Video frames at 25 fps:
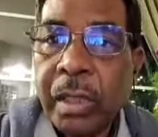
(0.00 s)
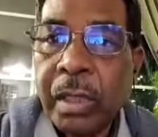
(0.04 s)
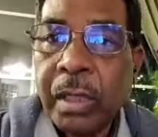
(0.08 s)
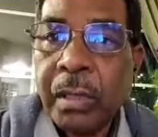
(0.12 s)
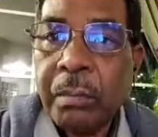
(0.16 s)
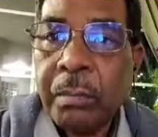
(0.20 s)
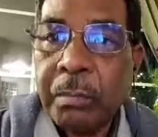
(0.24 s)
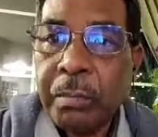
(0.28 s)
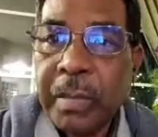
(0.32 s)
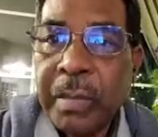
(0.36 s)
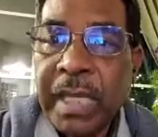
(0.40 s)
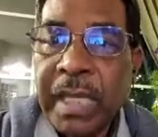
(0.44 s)

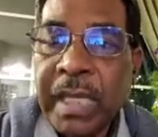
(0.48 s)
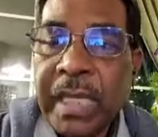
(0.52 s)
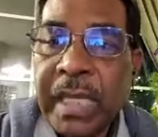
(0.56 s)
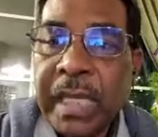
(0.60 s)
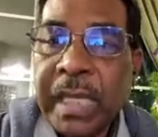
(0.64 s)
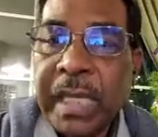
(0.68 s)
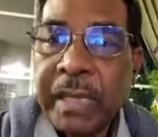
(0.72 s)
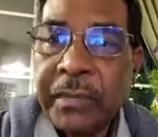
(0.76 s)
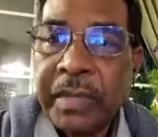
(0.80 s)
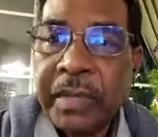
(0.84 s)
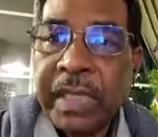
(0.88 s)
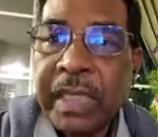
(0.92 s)
me
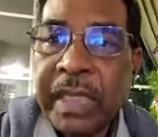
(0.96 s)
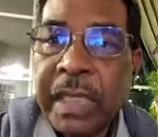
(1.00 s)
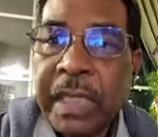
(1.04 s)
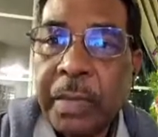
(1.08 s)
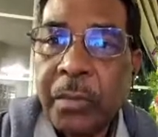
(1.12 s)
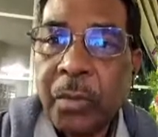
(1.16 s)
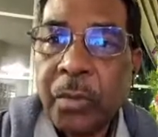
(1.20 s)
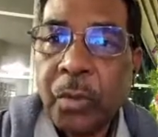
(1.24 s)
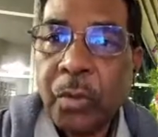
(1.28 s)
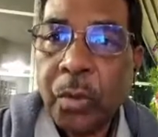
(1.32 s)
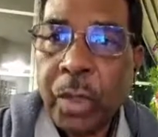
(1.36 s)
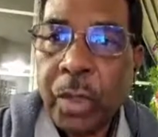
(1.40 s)
giving
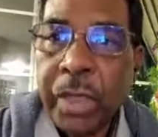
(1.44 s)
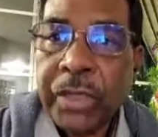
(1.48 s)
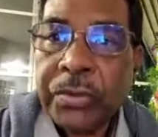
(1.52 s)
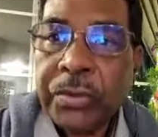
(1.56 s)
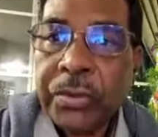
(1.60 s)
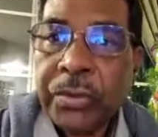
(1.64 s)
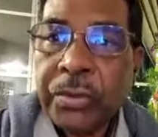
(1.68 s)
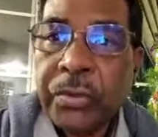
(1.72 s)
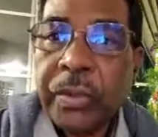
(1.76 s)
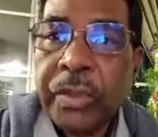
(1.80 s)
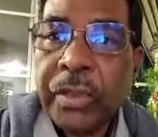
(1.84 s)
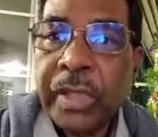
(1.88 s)
them good
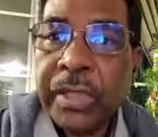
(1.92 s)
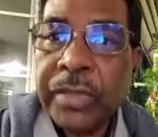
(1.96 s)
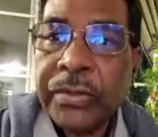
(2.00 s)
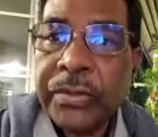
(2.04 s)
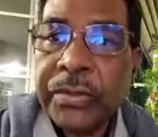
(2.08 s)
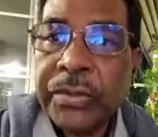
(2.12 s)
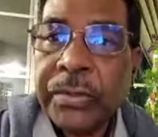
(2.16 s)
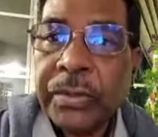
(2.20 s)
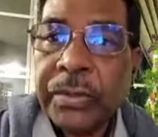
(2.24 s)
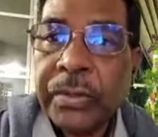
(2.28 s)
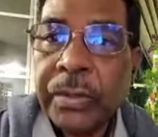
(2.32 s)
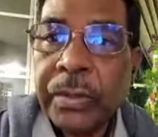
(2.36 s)

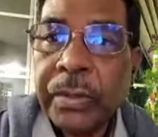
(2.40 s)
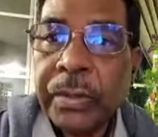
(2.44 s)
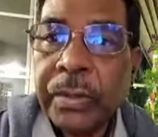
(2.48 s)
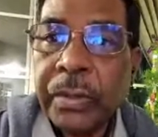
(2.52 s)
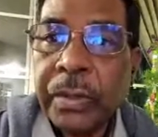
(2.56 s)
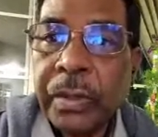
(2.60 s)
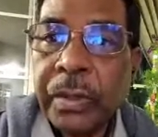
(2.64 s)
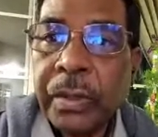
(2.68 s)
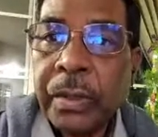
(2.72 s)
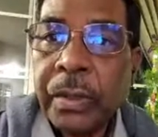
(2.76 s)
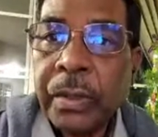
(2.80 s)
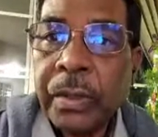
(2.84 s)
students
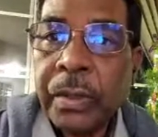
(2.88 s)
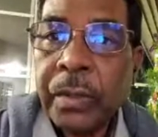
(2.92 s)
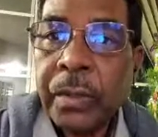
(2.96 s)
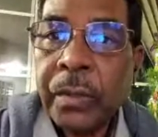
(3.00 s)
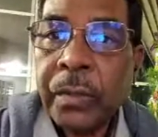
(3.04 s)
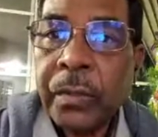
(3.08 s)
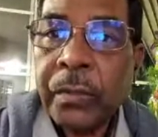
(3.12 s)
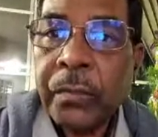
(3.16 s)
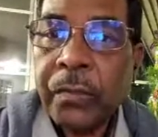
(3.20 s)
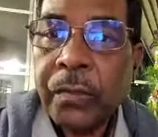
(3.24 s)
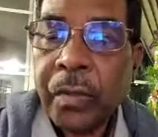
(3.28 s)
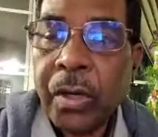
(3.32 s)

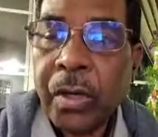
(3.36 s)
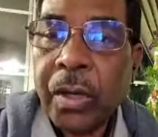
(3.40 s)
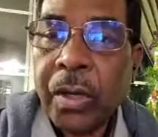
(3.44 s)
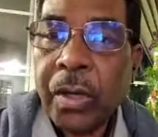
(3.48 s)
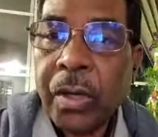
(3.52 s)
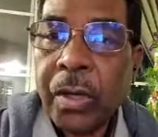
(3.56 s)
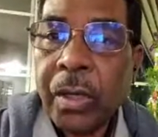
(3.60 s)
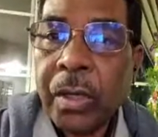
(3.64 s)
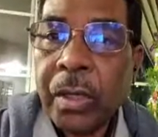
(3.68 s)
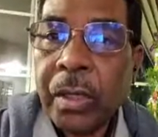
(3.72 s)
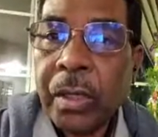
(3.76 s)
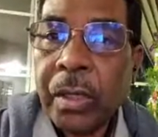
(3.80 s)
for
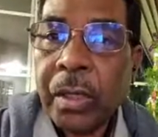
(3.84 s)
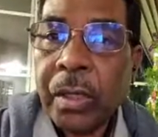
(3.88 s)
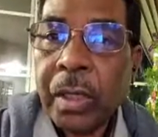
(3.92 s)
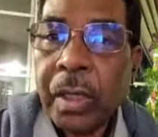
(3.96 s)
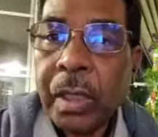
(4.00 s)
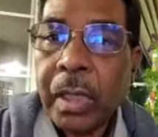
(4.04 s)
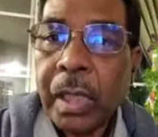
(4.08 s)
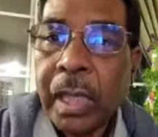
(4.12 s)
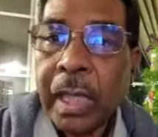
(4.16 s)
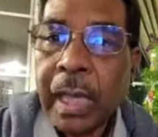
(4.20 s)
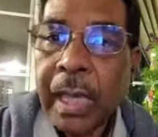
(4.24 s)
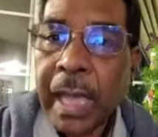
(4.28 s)

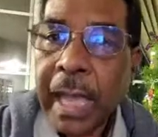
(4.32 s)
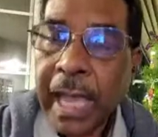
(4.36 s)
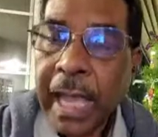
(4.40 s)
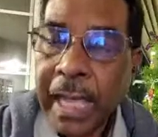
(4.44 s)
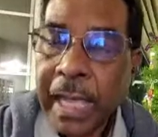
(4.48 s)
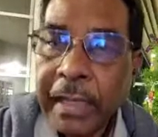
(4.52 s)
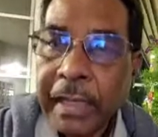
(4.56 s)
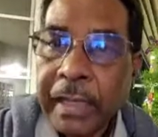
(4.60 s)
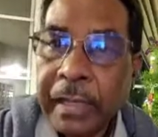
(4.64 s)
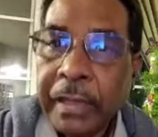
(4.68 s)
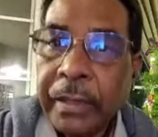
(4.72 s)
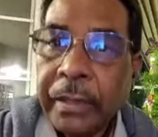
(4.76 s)

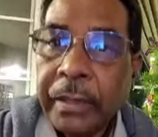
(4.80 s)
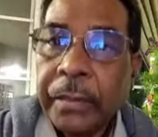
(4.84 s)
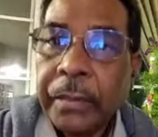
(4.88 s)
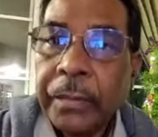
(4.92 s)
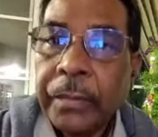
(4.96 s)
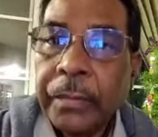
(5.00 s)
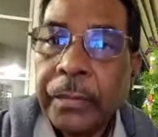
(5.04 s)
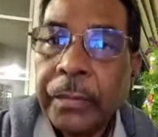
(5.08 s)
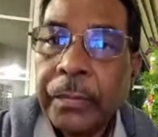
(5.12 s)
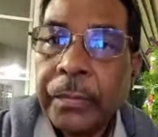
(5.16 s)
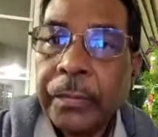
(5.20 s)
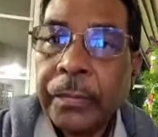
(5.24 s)
hiring
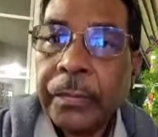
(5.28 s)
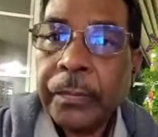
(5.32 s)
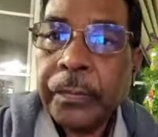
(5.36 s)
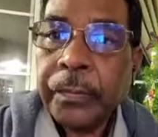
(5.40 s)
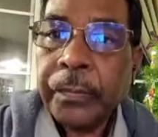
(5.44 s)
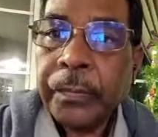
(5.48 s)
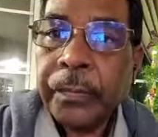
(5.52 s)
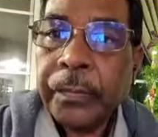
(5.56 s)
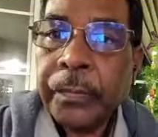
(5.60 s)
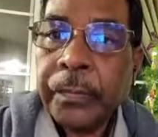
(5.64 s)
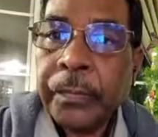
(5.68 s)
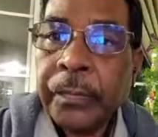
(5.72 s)

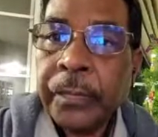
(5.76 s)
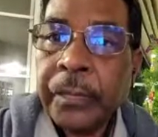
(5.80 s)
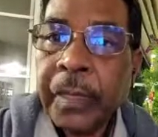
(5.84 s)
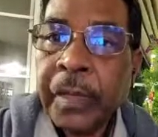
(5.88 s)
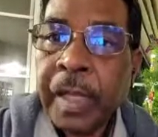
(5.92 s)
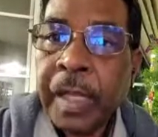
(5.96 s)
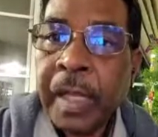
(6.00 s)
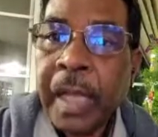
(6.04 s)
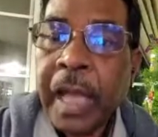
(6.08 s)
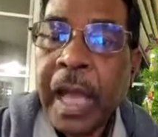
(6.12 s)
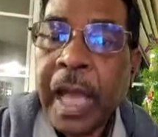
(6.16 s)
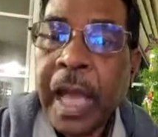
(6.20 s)

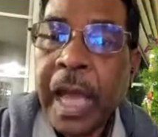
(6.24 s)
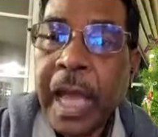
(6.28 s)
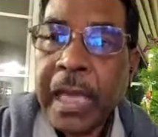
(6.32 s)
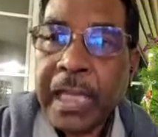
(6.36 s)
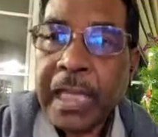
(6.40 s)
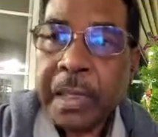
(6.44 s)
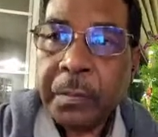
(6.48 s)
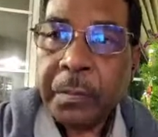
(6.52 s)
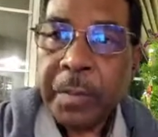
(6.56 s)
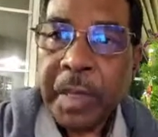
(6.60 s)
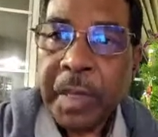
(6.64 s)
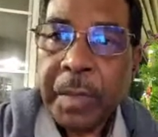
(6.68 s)
are the
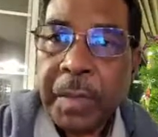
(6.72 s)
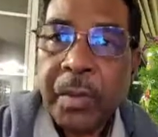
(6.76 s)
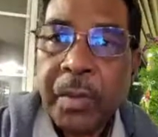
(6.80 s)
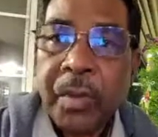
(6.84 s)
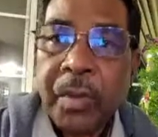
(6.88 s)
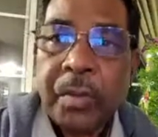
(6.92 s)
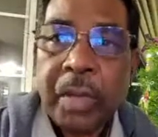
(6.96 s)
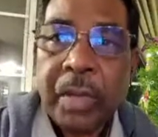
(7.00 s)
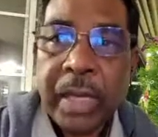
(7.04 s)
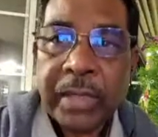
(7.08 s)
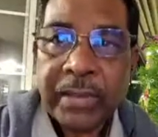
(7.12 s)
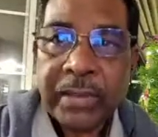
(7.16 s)
people
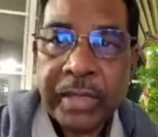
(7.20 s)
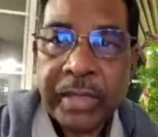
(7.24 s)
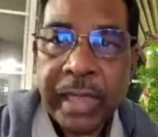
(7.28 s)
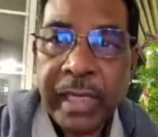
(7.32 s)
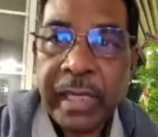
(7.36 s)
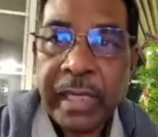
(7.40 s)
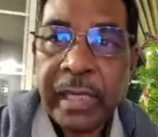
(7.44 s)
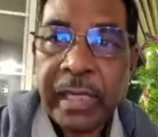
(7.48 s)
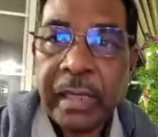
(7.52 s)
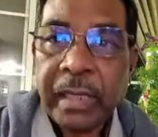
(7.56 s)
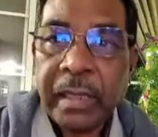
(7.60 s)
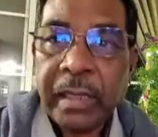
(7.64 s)
who are
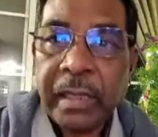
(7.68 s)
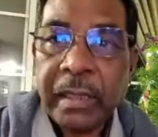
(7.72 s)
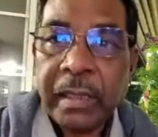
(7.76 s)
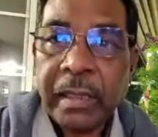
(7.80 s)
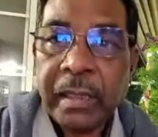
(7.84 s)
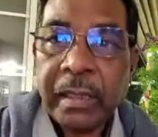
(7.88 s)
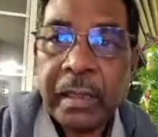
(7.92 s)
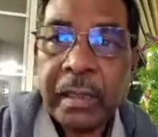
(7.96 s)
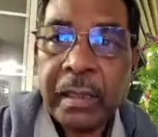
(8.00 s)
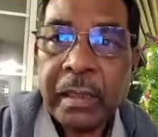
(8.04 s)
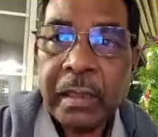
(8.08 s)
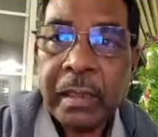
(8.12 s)
saying,
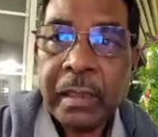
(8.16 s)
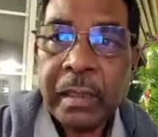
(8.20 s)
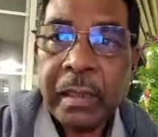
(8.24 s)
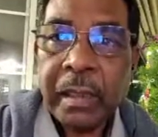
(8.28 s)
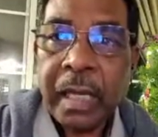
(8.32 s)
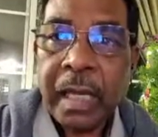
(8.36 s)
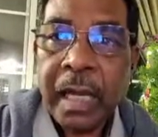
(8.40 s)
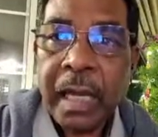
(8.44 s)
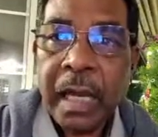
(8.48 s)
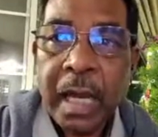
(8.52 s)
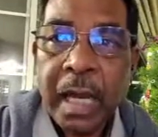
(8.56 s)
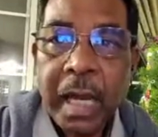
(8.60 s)

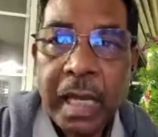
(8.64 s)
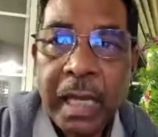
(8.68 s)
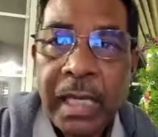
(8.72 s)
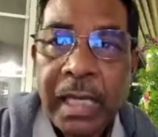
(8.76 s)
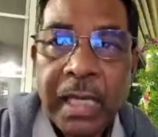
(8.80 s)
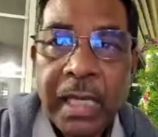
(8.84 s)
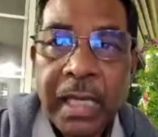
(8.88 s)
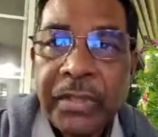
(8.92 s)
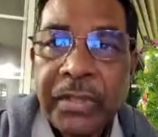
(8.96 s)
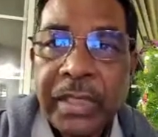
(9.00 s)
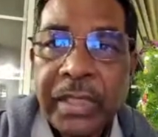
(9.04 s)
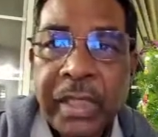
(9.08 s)

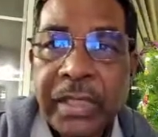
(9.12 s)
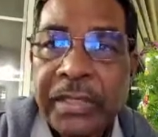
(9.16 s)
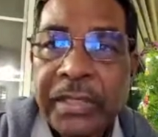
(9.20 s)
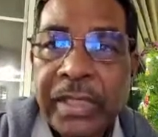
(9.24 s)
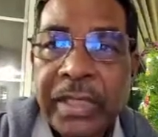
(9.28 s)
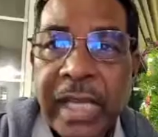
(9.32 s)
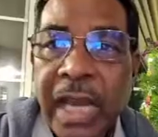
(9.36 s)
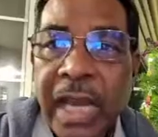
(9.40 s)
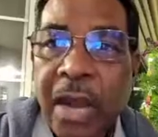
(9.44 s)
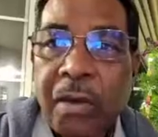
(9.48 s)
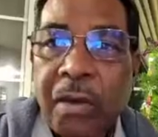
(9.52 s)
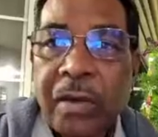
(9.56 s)
unless it is
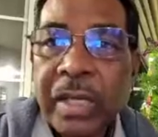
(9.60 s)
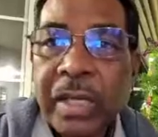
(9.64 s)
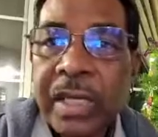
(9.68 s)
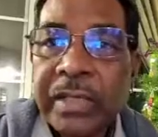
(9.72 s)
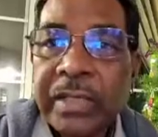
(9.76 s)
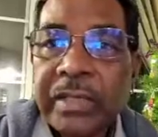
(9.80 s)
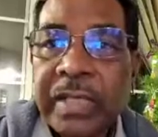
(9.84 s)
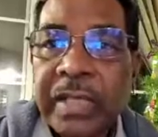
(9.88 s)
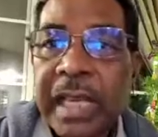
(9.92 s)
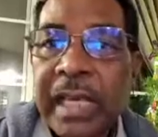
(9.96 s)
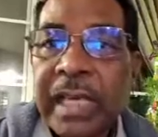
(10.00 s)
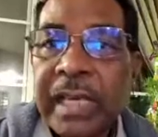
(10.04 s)
an
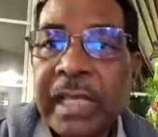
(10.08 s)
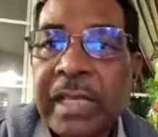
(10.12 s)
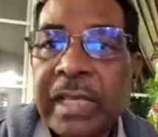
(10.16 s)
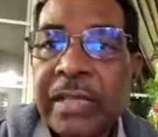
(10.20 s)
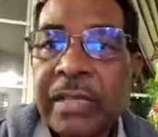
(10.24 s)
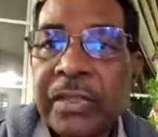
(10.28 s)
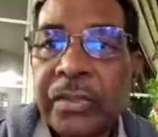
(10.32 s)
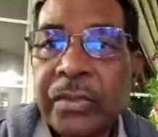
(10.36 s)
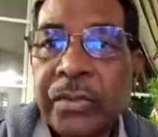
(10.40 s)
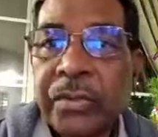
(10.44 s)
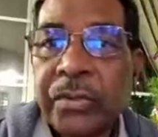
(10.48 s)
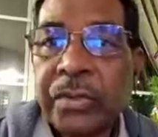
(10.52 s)
outstanding
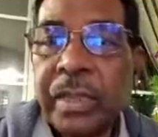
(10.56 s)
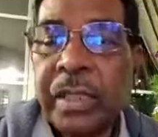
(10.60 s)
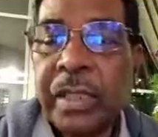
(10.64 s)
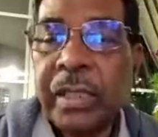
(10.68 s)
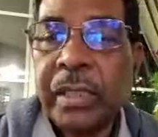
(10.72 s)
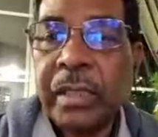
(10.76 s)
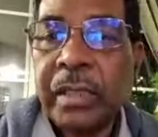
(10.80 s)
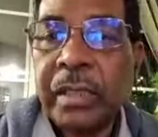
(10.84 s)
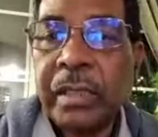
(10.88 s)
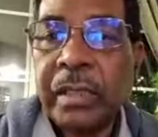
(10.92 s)
student,